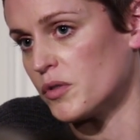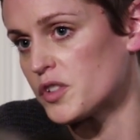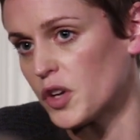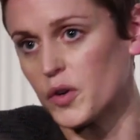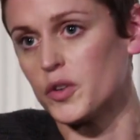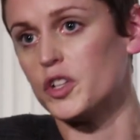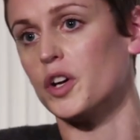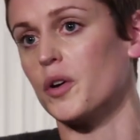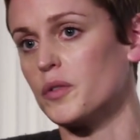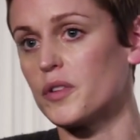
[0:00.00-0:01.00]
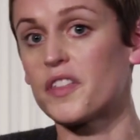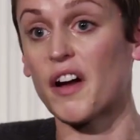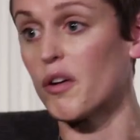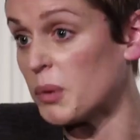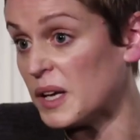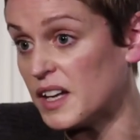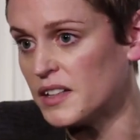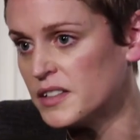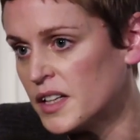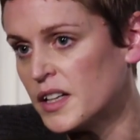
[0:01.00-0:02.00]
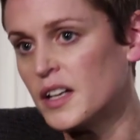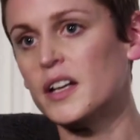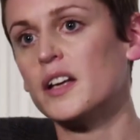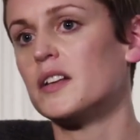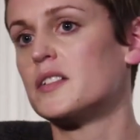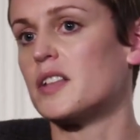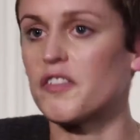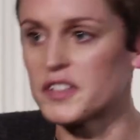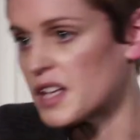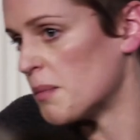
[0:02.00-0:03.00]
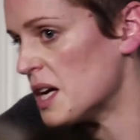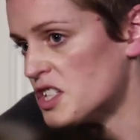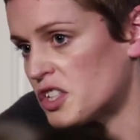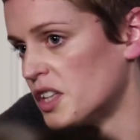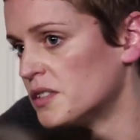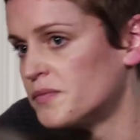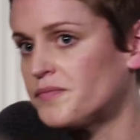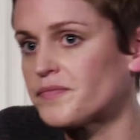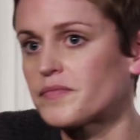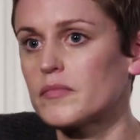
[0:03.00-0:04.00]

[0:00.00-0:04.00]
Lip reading: So, you know, therapy, self-examination.